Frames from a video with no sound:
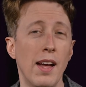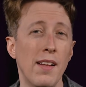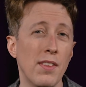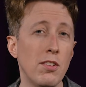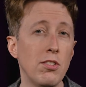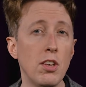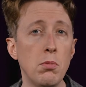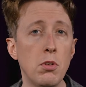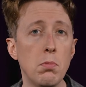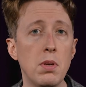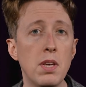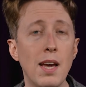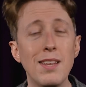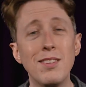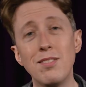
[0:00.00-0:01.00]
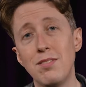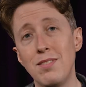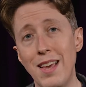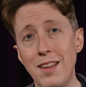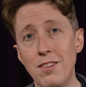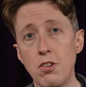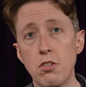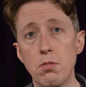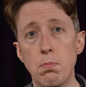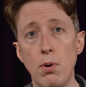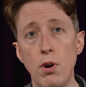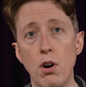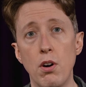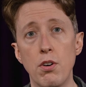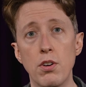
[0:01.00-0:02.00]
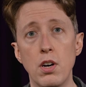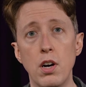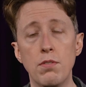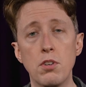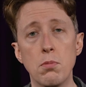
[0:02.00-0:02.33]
They seem to be a standard part of